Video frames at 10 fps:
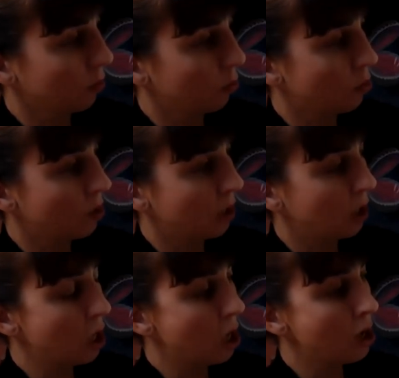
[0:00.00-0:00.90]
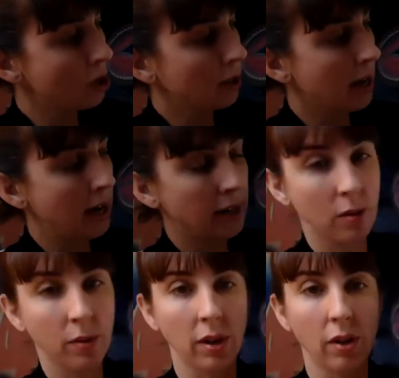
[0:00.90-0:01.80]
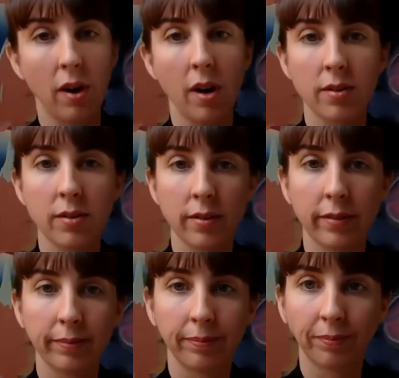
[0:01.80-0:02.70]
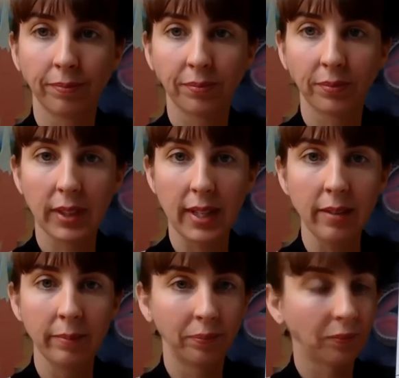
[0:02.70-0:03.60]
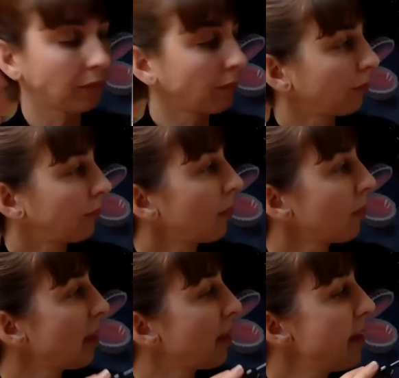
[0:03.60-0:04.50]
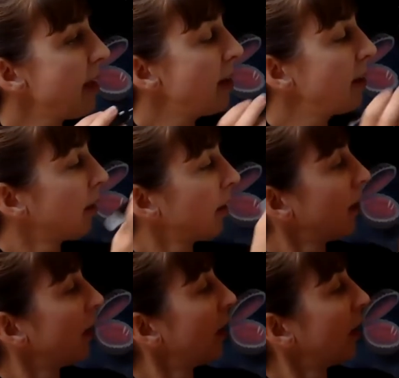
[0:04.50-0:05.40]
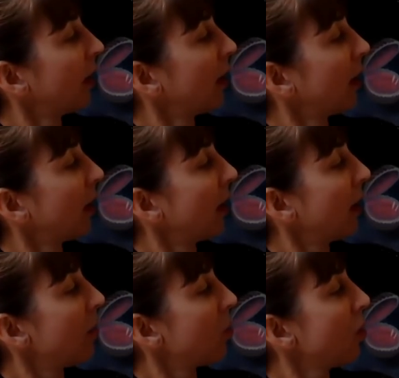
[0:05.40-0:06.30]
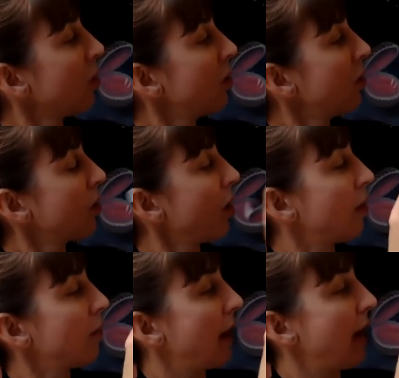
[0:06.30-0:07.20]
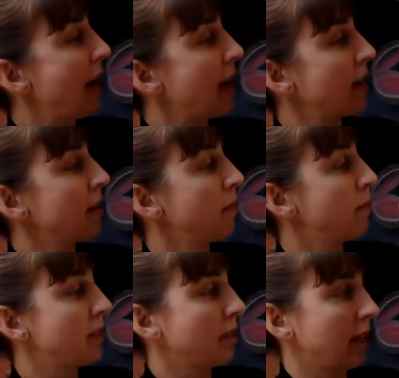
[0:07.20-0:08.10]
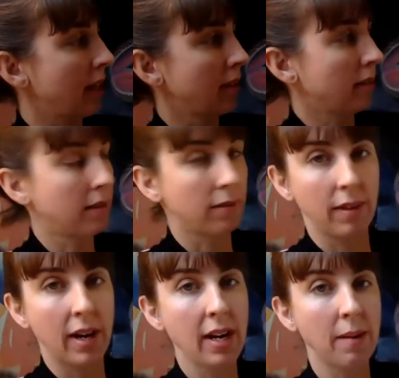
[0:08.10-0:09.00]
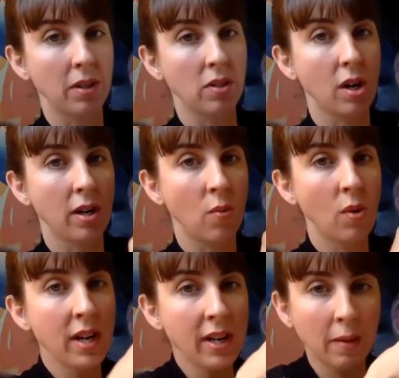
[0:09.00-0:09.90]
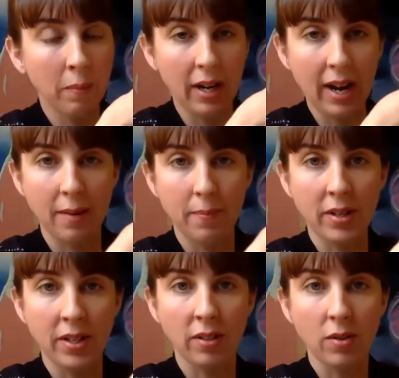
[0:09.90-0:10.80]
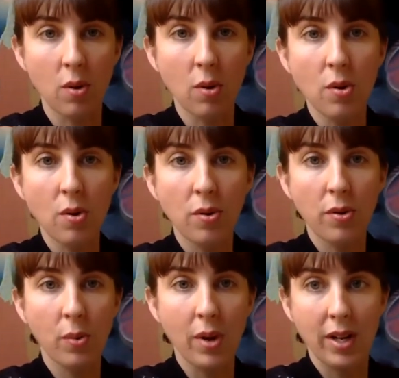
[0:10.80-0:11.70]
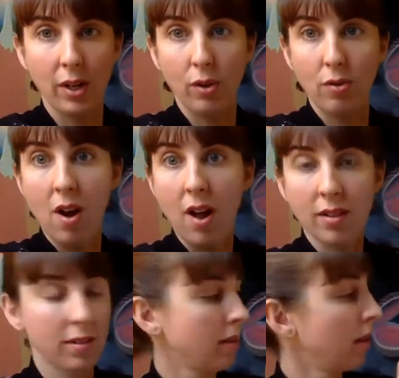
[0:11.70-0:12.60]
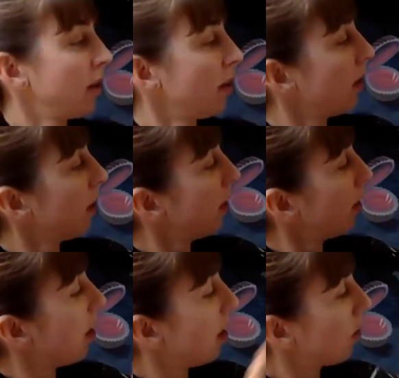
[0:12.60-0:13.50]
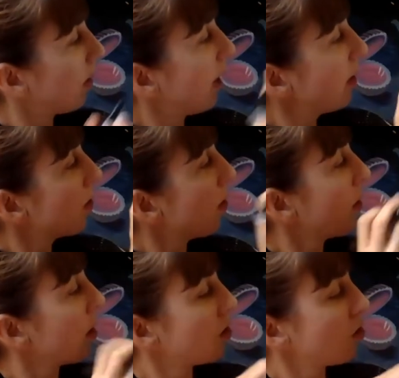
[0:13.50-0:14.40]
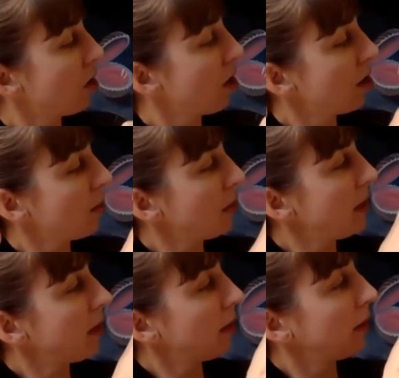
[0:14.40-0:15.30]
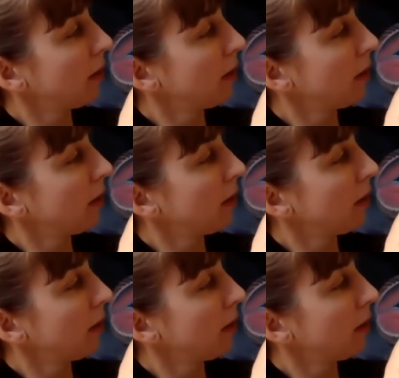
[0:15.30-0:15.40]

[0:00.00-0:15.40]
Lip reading: one long line going across. Okay, then I'm going to start by adding buildings, right? I'm gonna start on one end and I'm gonna add buildings all the way across. Okay, so I'm gonna start up here,